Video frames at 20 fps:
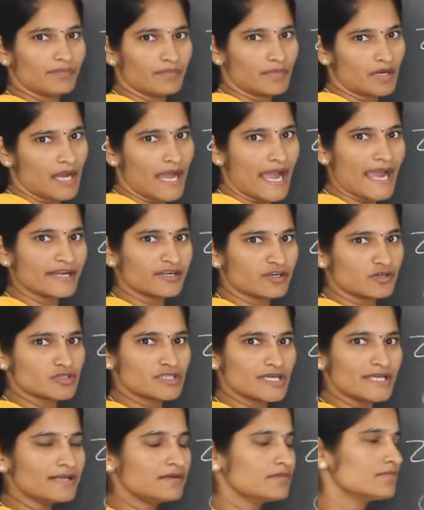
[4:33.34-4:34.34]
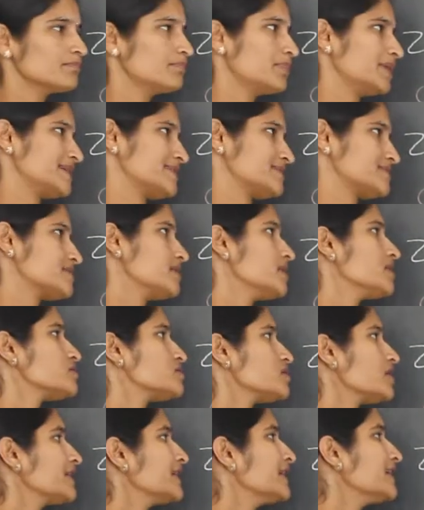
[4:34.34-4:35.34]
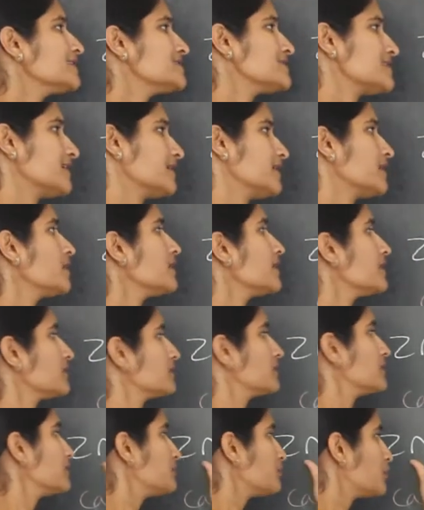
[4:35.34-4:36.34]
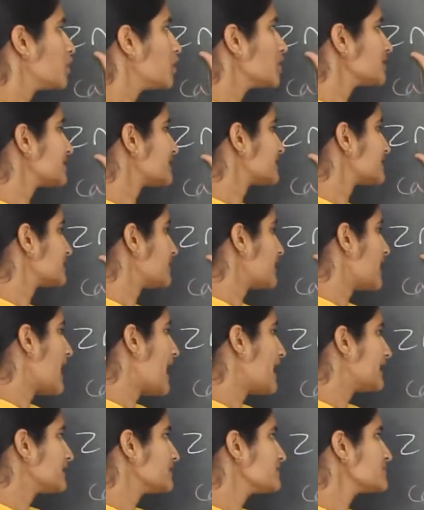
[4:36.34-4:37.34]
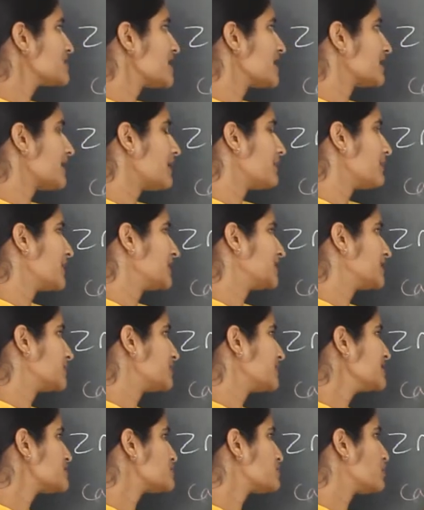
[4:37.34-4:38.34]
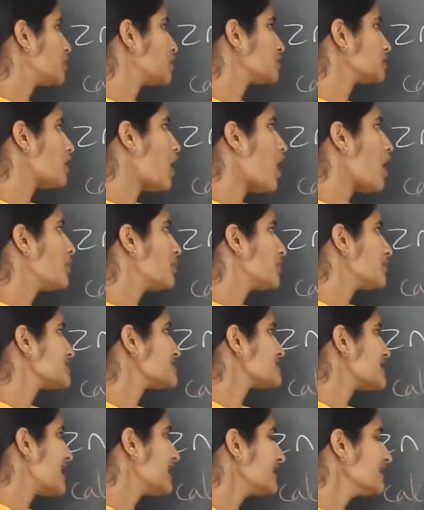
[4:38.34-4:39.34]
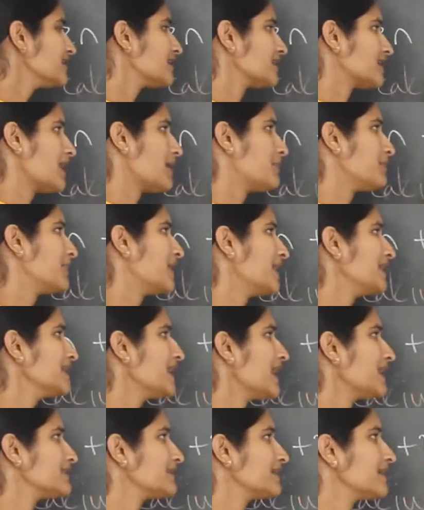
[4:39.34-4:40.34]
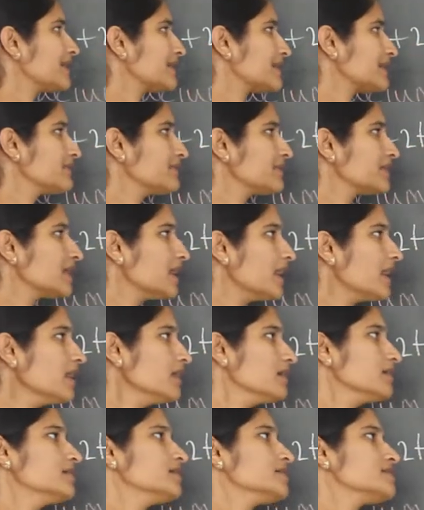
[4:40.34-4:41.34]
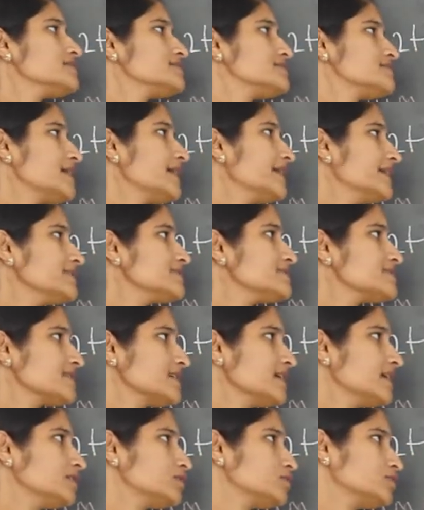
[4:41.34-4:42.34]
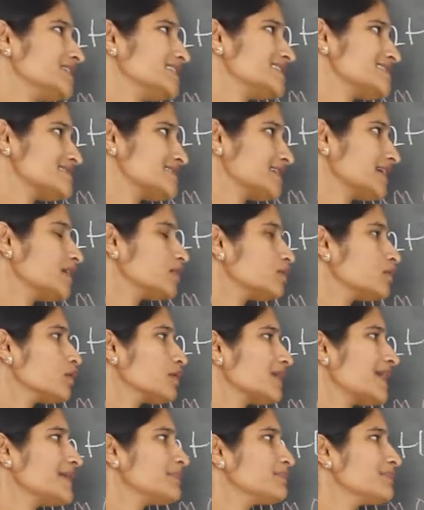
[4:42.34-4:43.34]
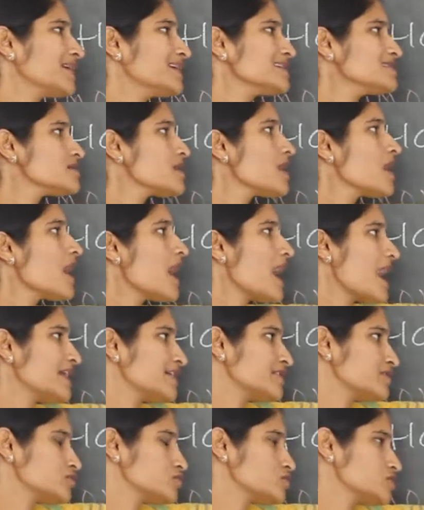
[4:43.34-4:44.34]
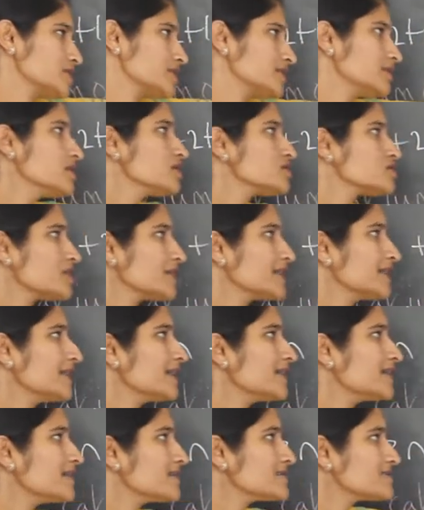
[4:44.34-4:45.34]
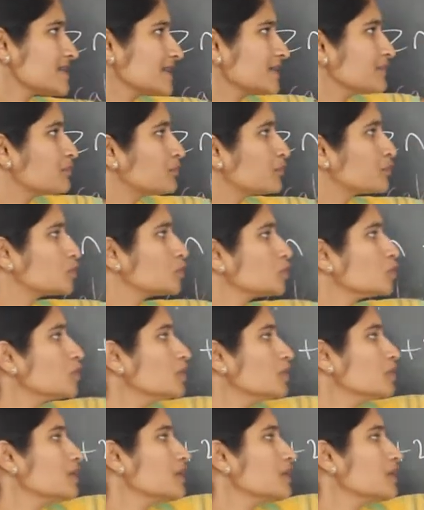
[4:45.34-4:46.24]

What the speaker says: hydrogen place. So here see, both atoms are combined. That means both compounds are combined and they are giving a ZnCl2, that is zinc chloride plus hydrogen. So here see, two